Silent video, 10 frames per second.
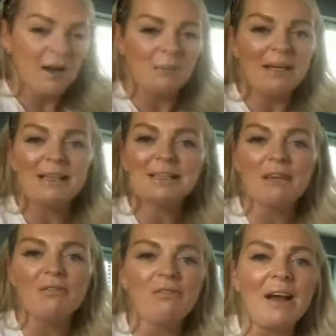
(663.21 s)
Please
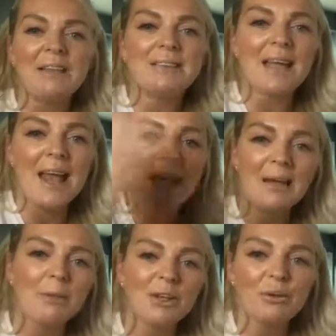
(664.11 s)
invite
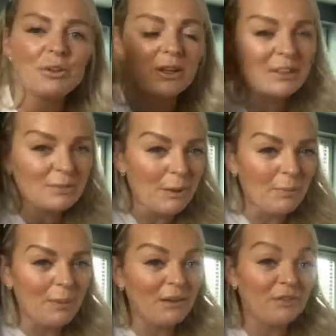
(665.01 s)
anybody you think this might
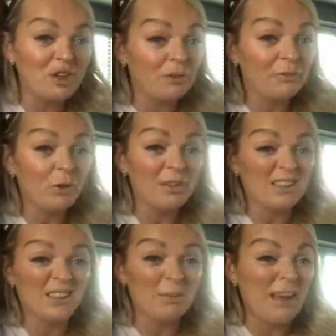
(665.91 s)
be beneficial for, and
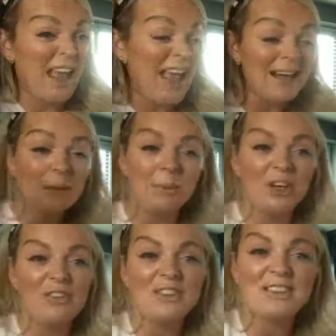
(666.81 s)
it's going to be
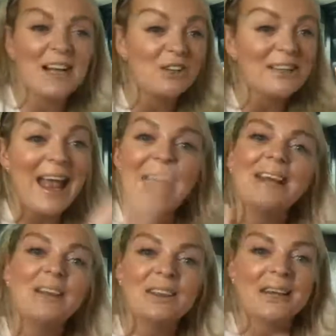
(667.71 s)
anybody that sells
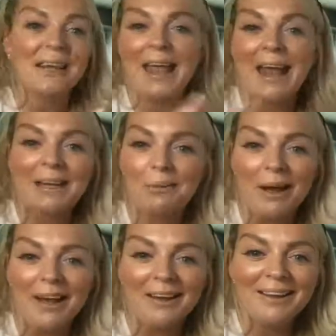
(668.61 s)
anything,
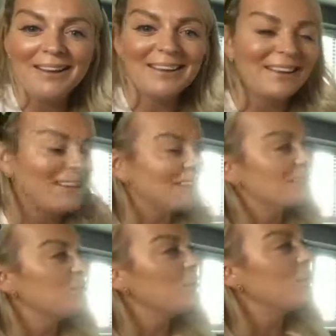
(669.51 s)
anywhere, that this will